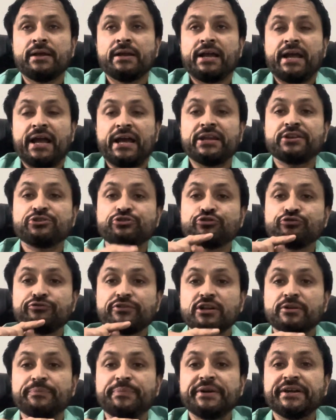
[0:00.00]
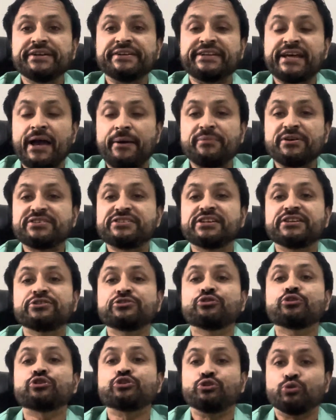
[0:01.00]
And you will be damaging
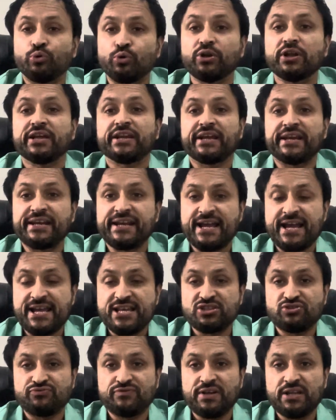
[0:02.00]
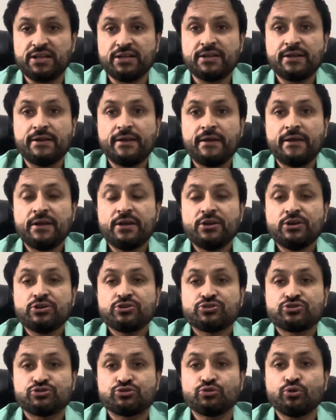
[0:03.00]
your donor area as well.
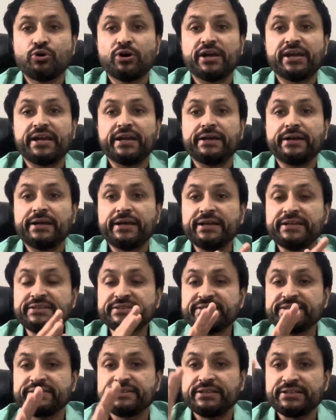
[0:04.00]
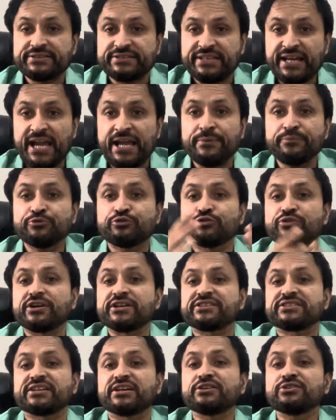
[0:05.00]
So in the time
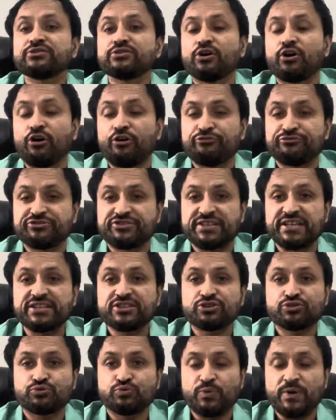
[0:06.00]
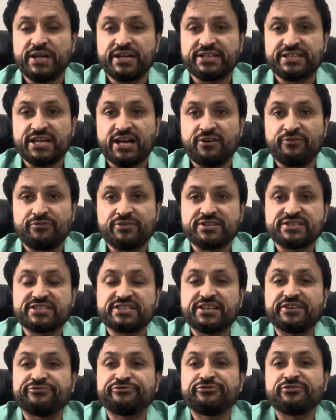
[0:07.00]
duration of 6 to 8
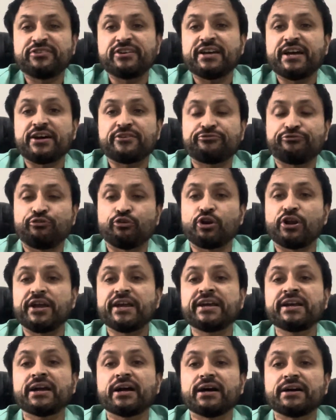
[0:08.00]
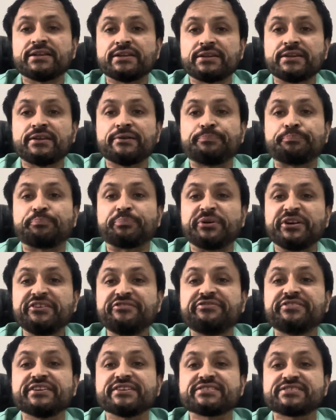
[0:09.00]
hours, if we are following the
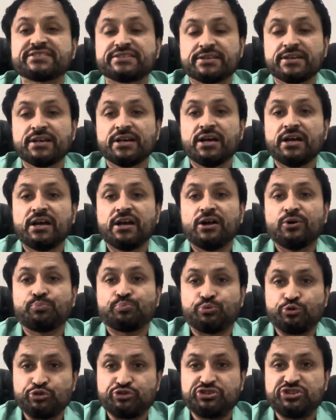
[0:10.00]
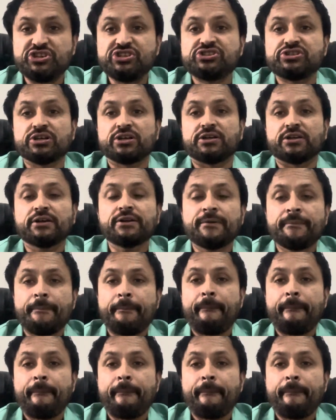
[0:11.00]
previous procedure,